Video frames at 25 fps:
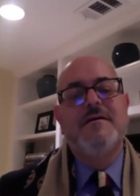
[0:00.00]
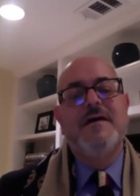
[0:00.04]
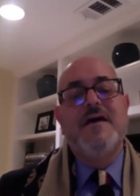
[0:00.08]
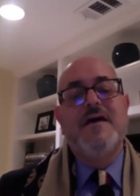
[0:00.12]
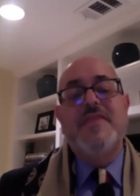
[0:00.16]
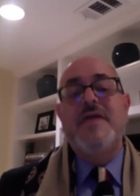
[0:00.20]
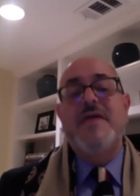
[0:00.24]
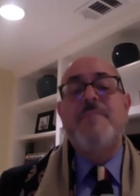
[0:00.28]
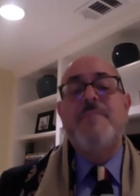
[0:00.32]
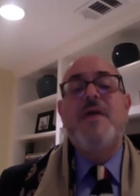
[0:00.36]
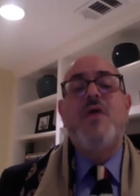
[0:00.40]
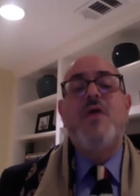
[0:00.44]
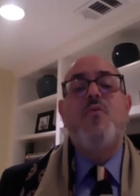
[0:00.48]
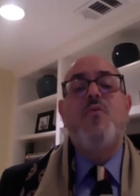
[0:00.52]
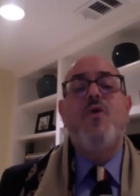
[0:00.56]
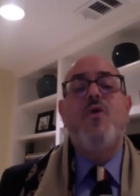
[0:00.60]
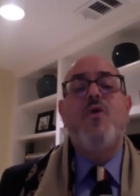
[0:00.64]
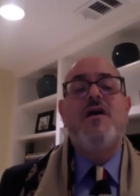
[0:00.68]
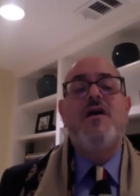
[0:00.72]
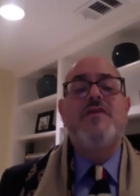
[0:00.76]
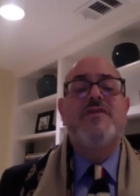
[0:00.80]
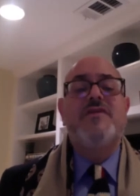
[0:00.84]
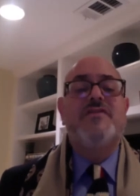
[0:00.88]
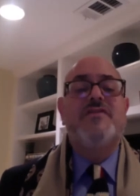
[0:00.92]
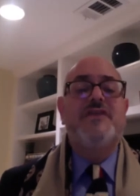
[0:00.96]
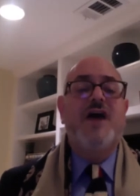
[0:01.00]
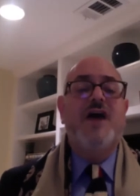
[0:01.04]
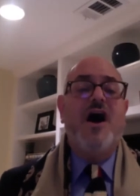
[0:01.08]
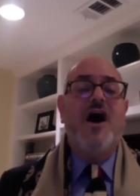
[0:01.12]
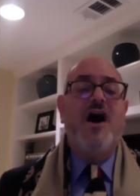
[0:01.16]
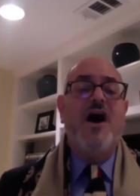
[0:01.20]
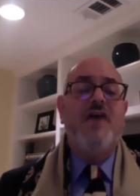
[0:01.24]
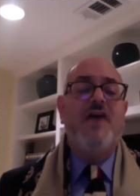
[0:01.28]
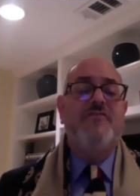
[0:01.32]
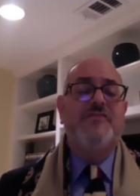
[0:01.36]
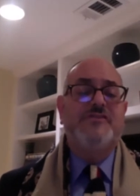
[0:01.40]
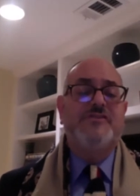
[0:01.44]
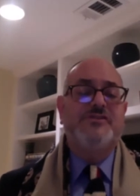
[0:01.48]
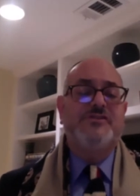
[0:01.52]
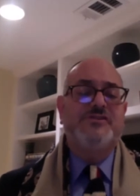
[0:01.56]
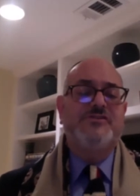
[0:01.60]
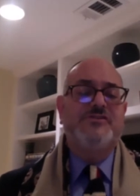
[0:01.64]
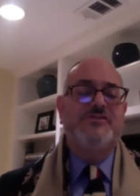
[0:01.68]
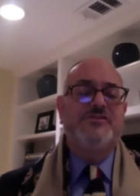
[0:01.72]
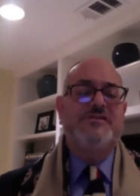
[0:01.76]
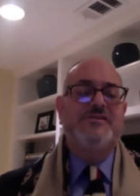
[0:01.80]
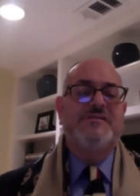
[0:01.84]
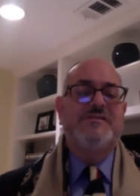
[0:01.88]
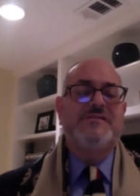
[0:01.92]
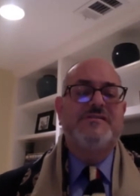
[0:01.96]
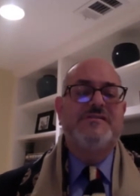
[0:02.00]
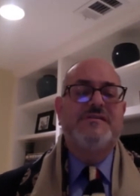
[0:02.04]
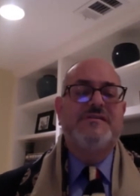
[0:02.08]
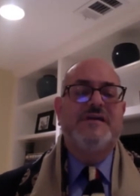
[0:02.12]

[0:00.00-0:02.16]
They may worry that the officers,